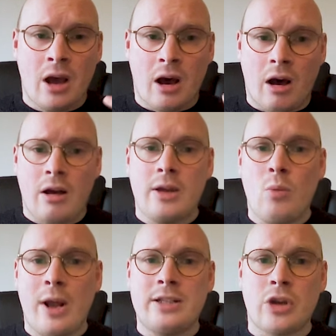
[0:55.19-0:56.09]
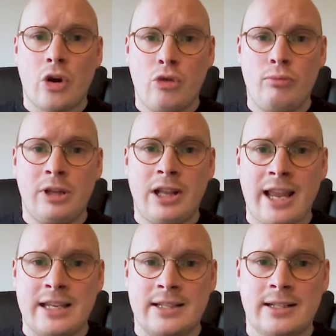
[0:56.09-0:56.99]
I went home
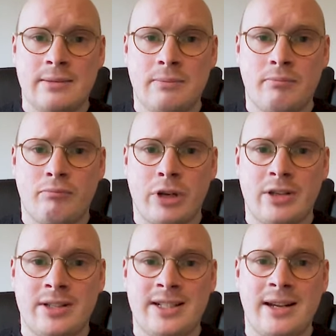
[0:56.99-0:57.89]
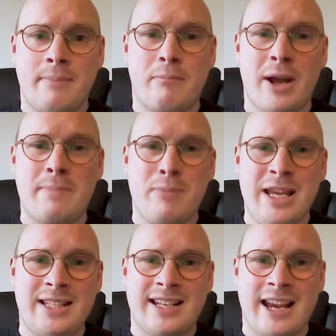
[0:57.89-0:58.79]
late because my
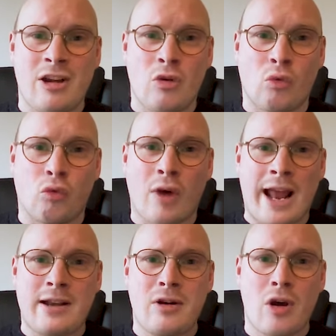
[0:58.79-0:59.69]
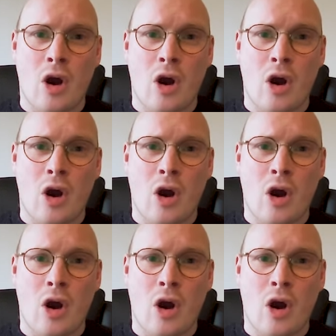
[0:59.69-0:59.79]
meeting ran